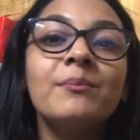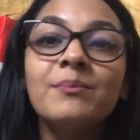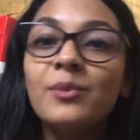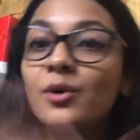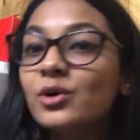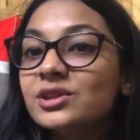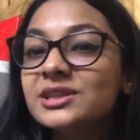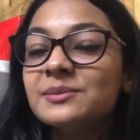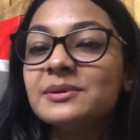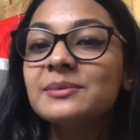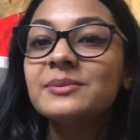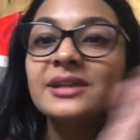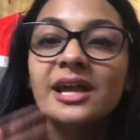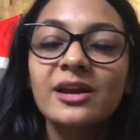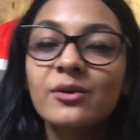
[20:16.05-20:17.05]
both the
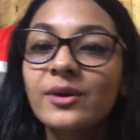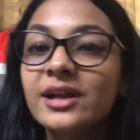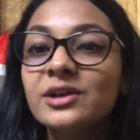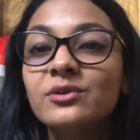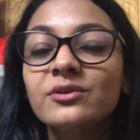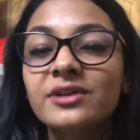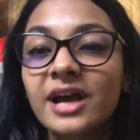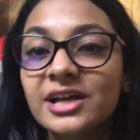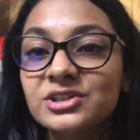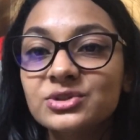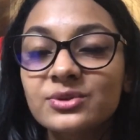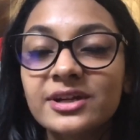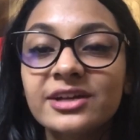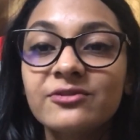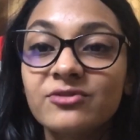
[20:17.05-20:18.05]
people are going to
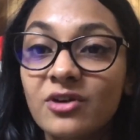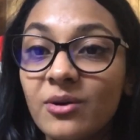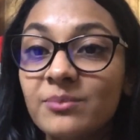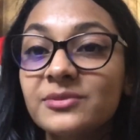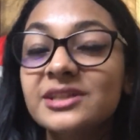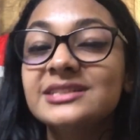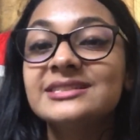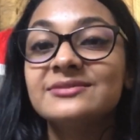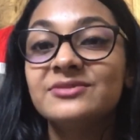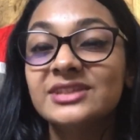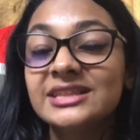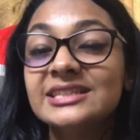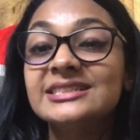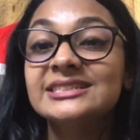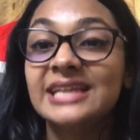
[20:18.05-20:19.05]
graduate from this
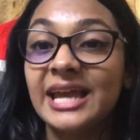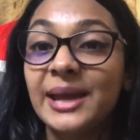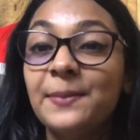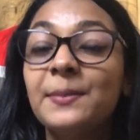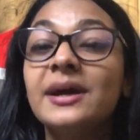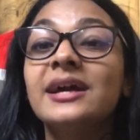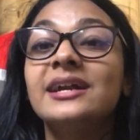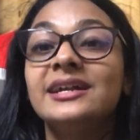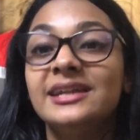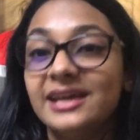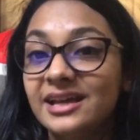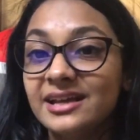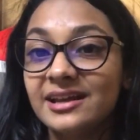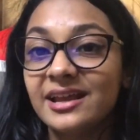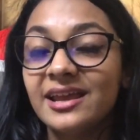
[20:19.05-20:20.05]
with the same
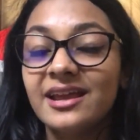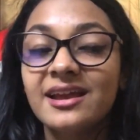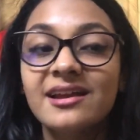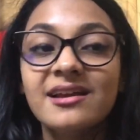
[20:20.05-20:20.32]
degree.